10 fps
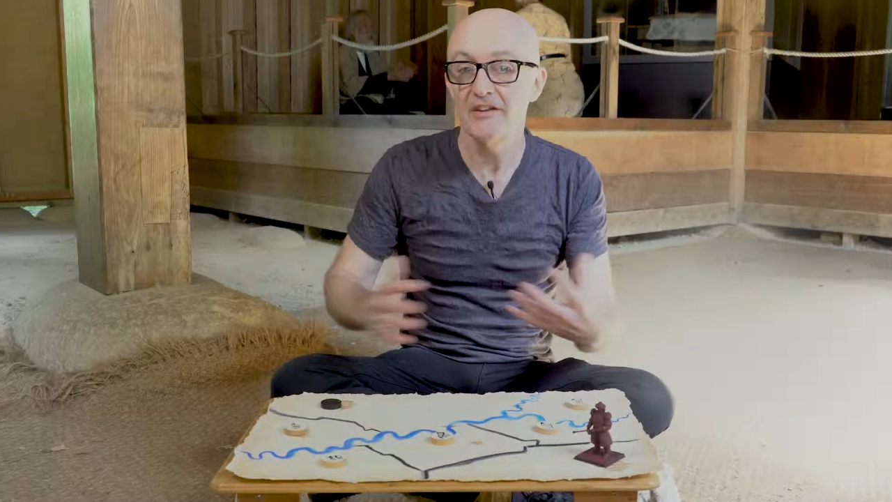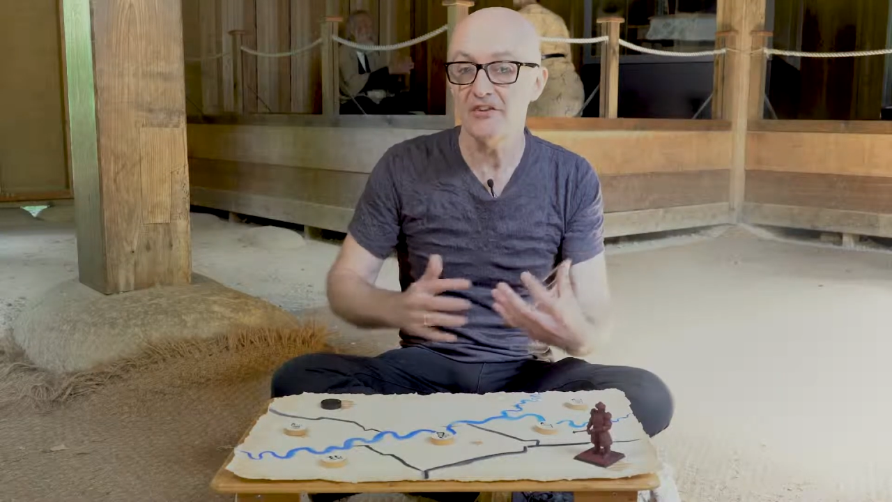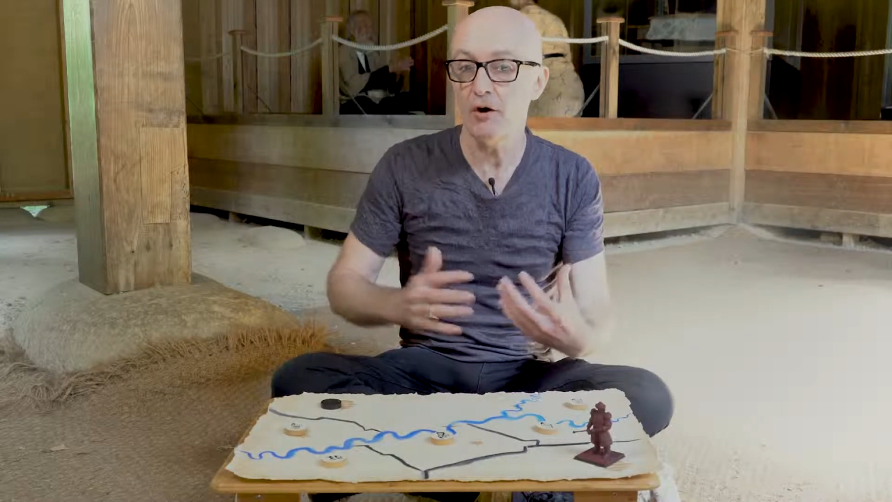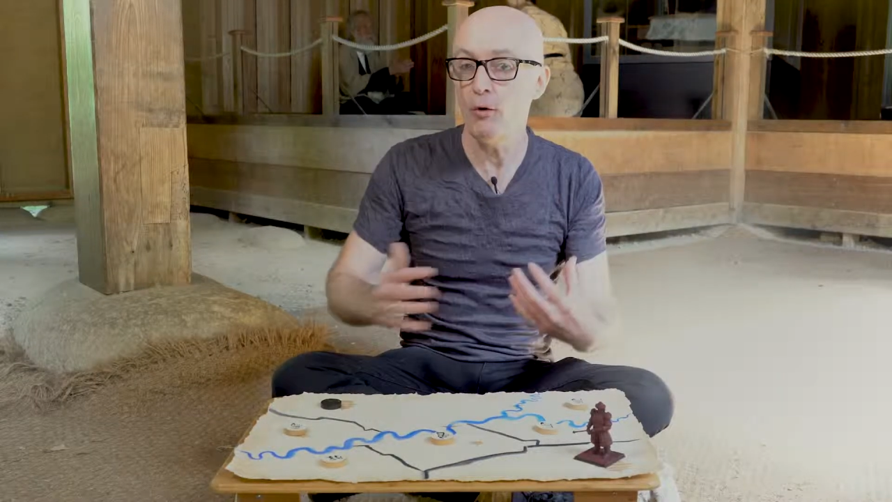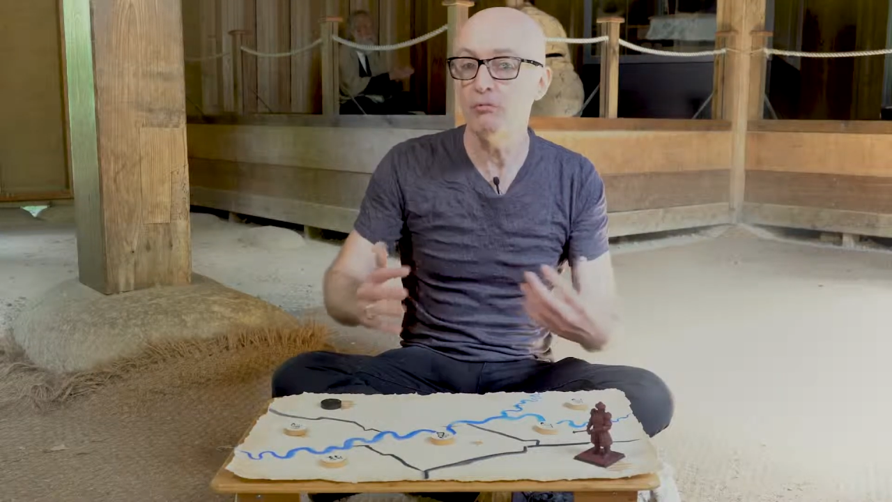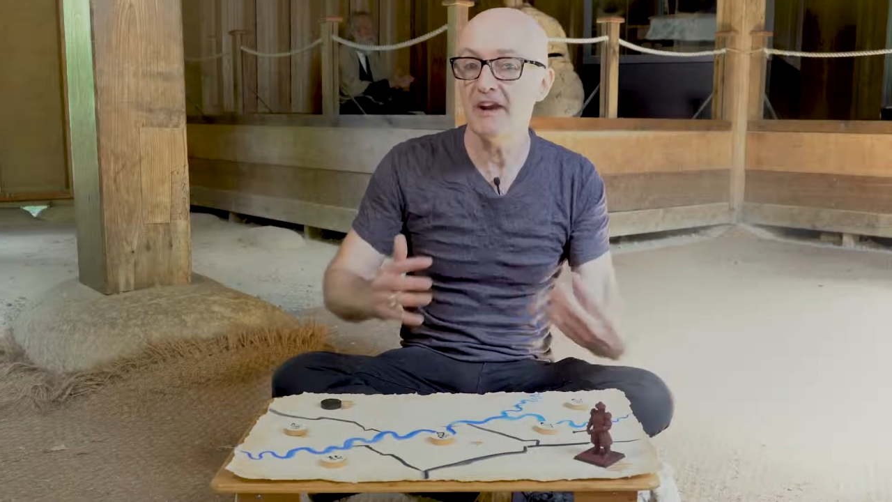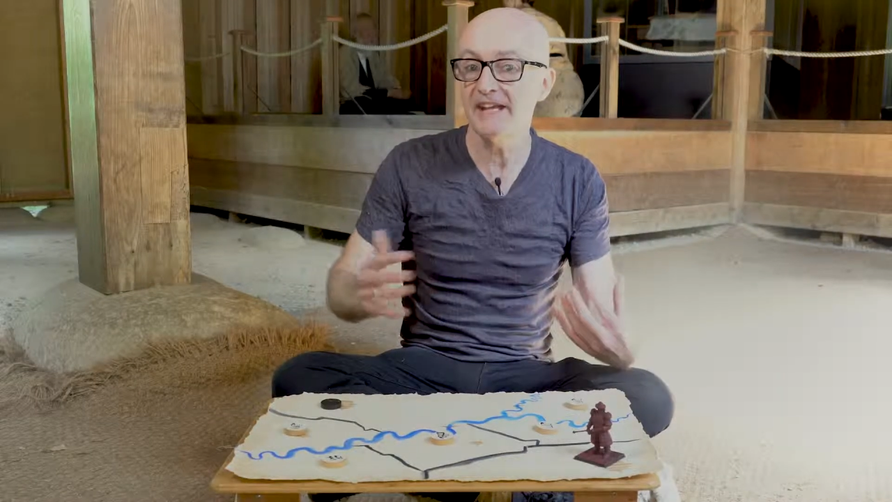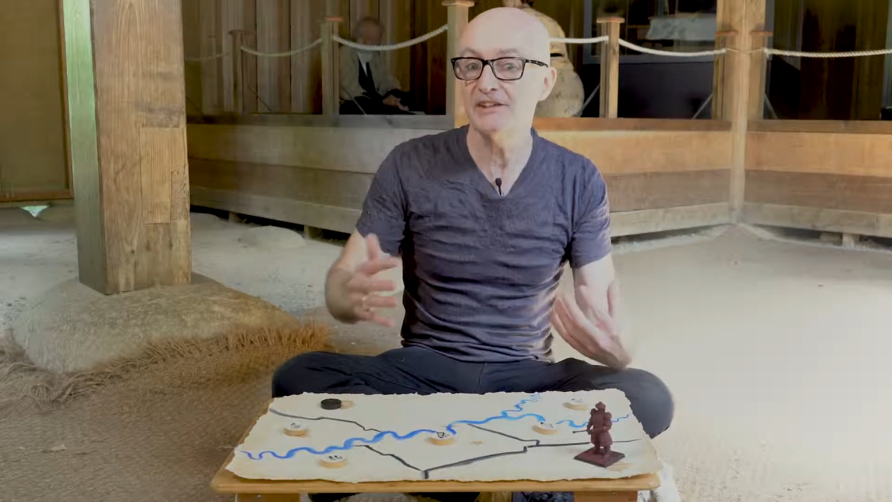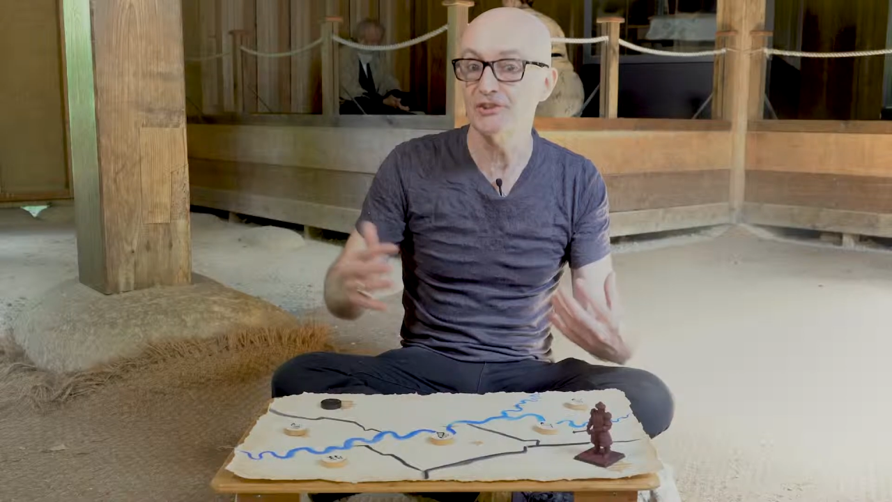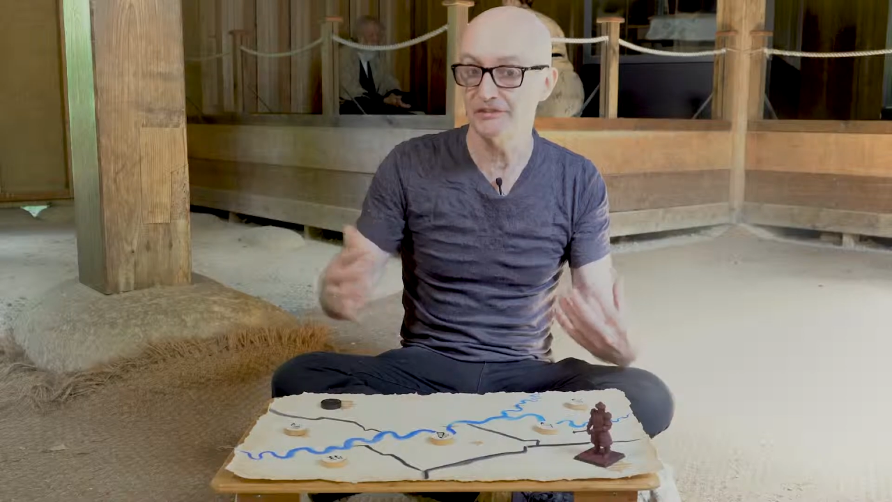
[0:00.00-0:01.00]
There's a whole
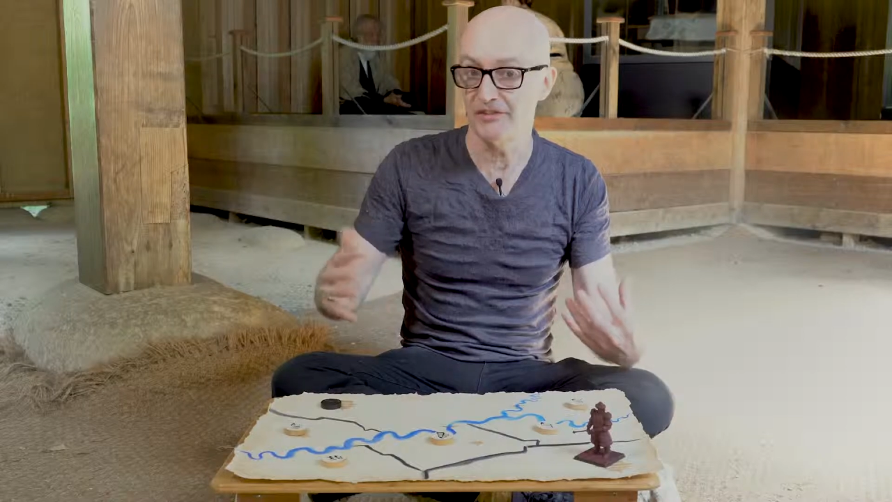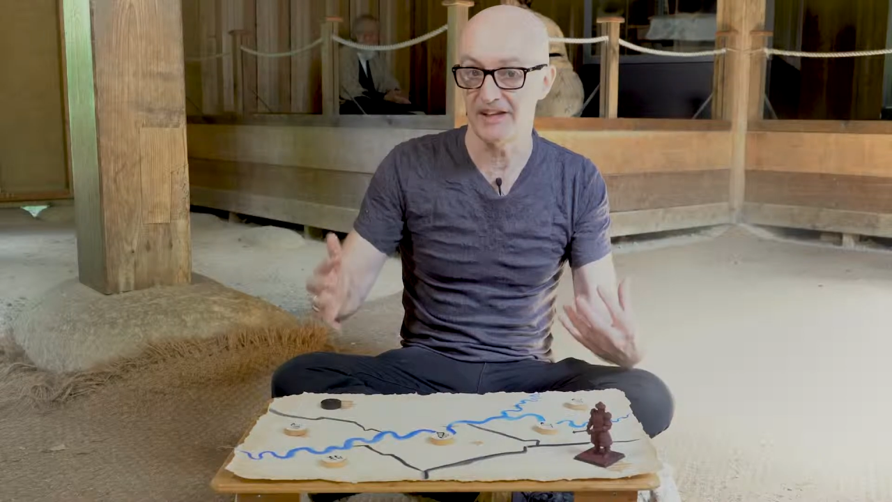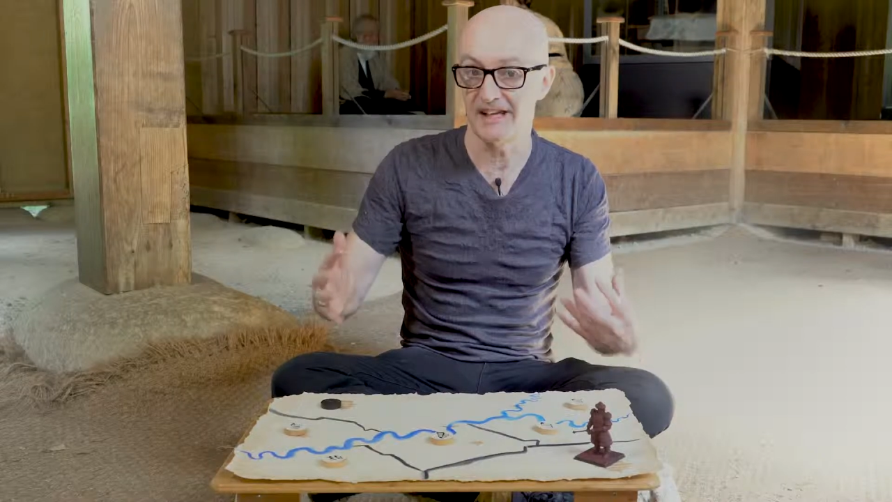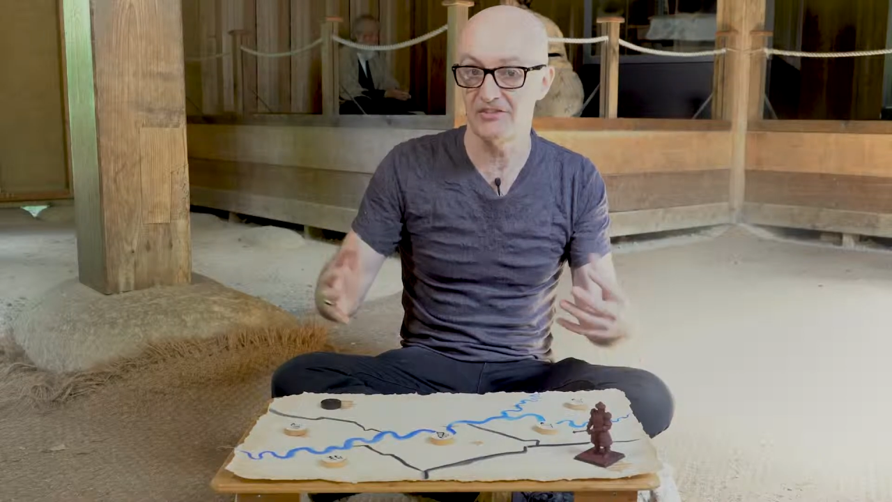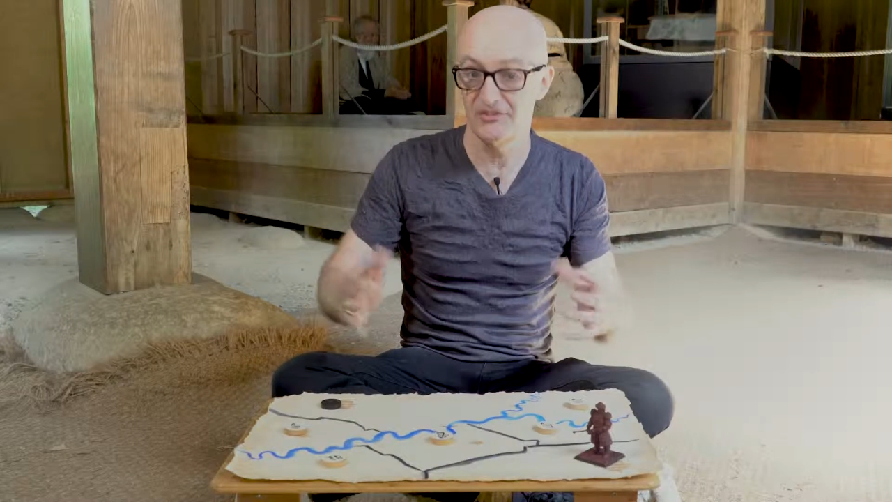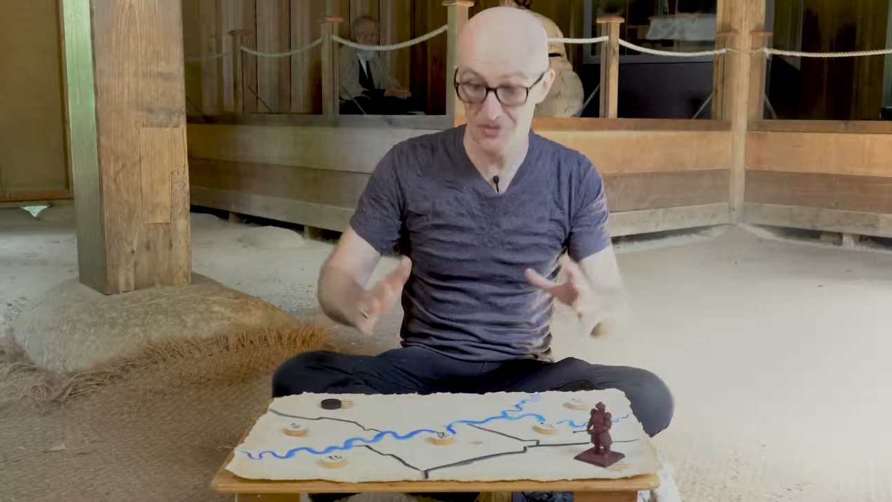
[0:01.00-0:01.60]
range of things,